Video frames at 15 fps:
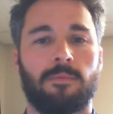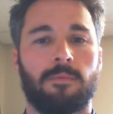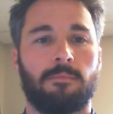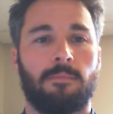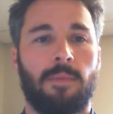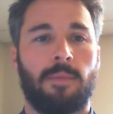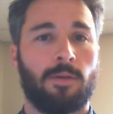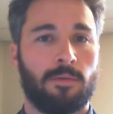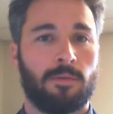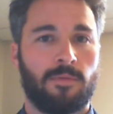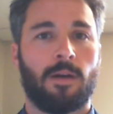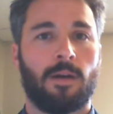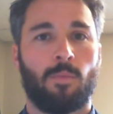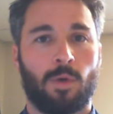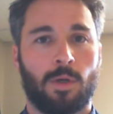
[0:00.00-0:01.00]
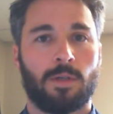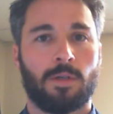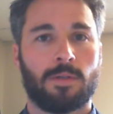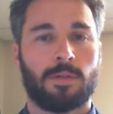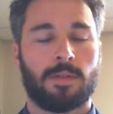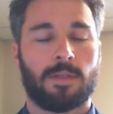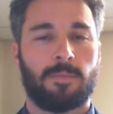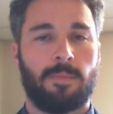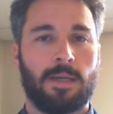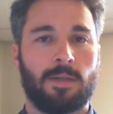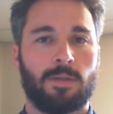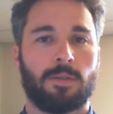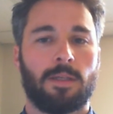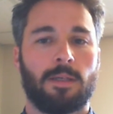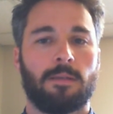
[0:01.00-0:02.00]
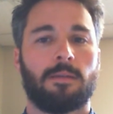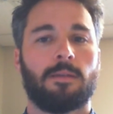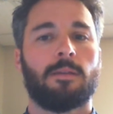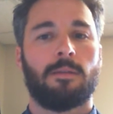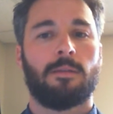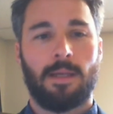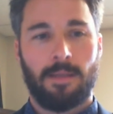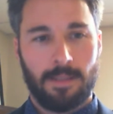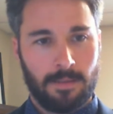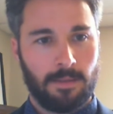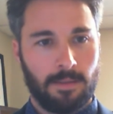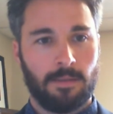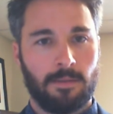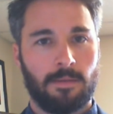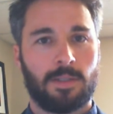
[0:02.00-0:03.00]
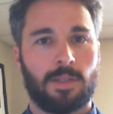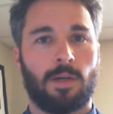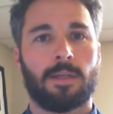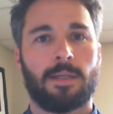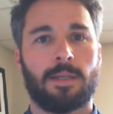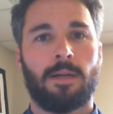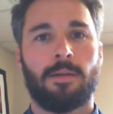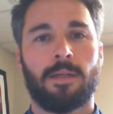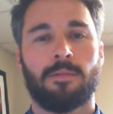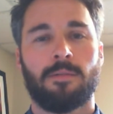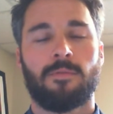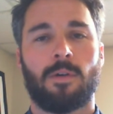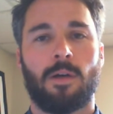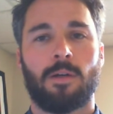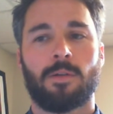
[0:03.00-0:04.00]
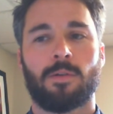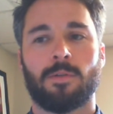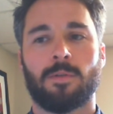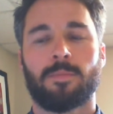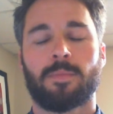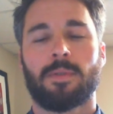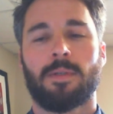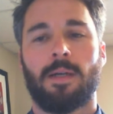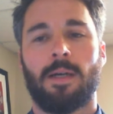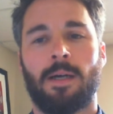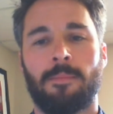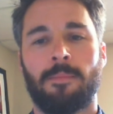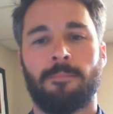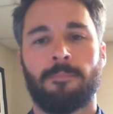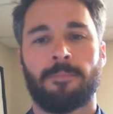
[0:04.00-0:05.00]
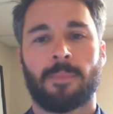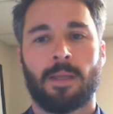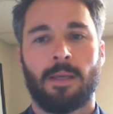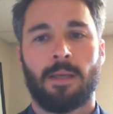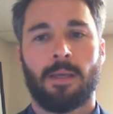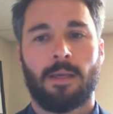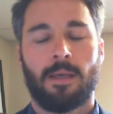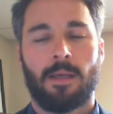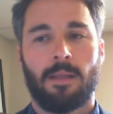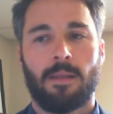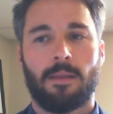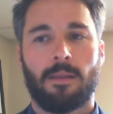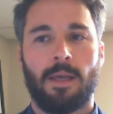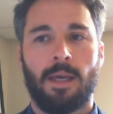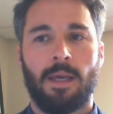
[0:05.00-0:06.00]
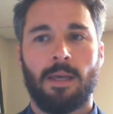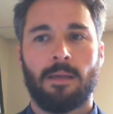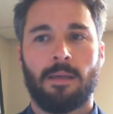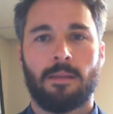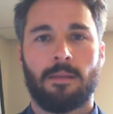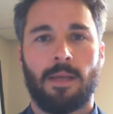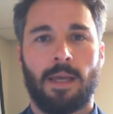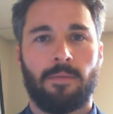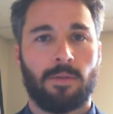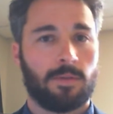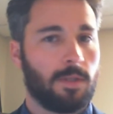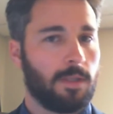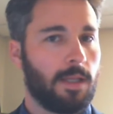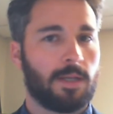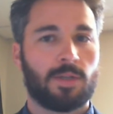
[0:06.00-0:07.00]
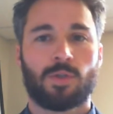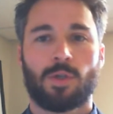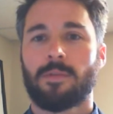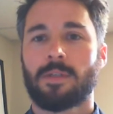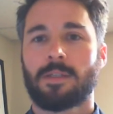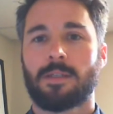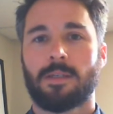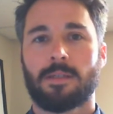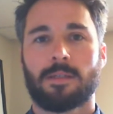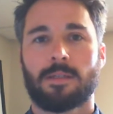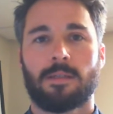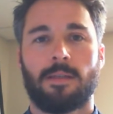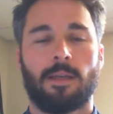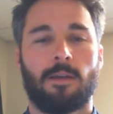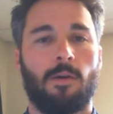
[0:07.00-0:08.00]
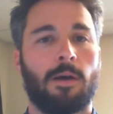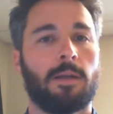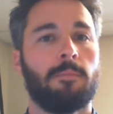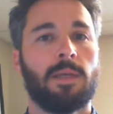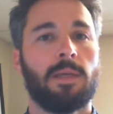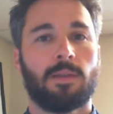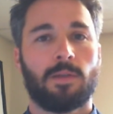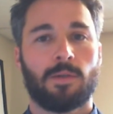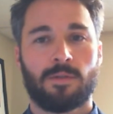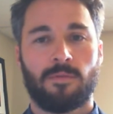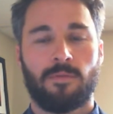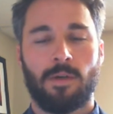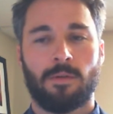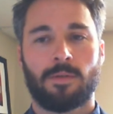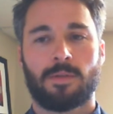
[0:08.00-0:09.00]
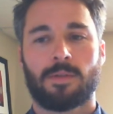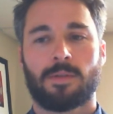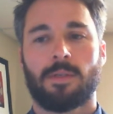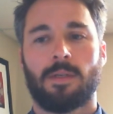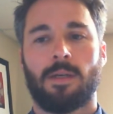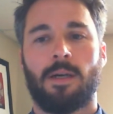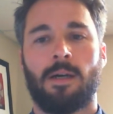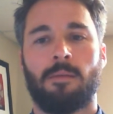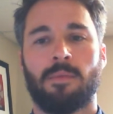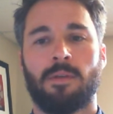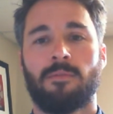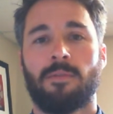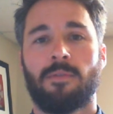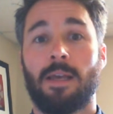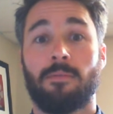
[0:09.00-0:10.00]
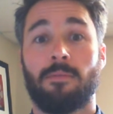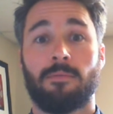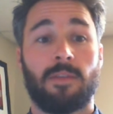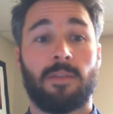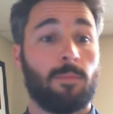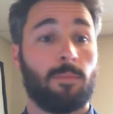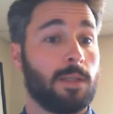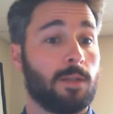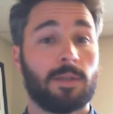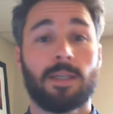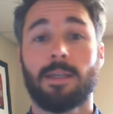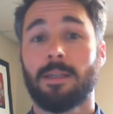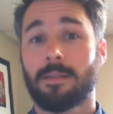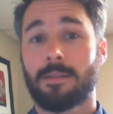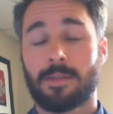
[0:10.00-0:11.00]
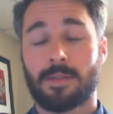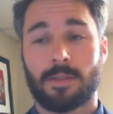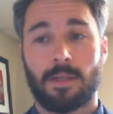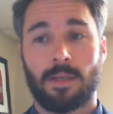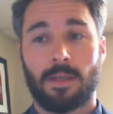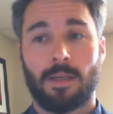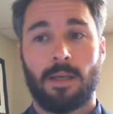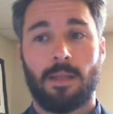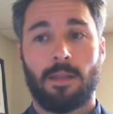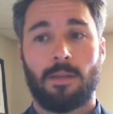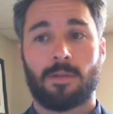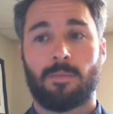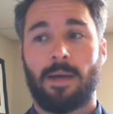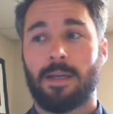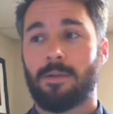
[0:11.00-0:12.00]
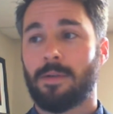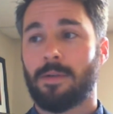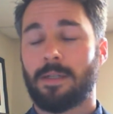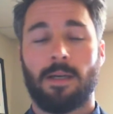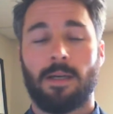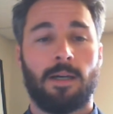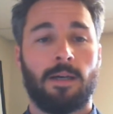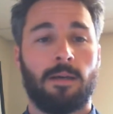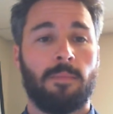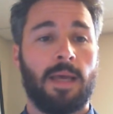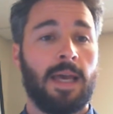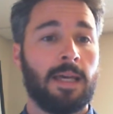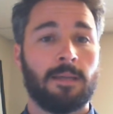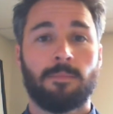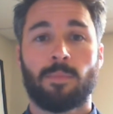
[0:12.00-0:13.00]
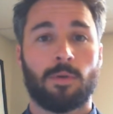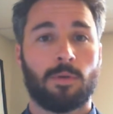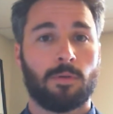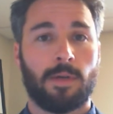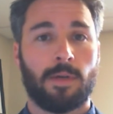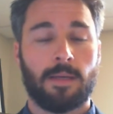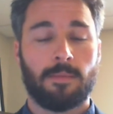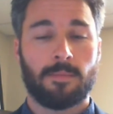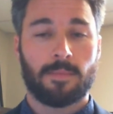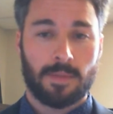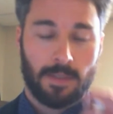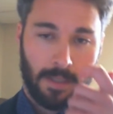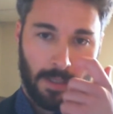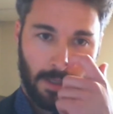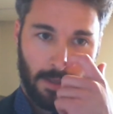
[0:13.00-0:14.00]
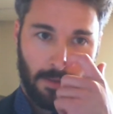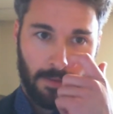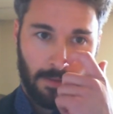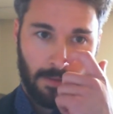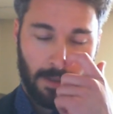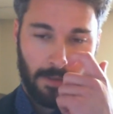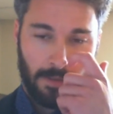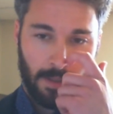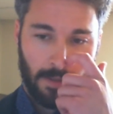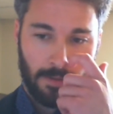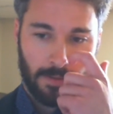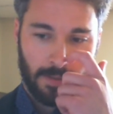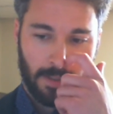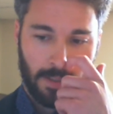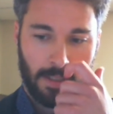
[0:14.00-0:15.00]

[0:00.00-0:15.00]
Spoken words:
migrant farm workers, especially, that's the target area for our group. They have a lot of services that go out and meet those folks. If they bring their kids, there's migrant ed programs. There's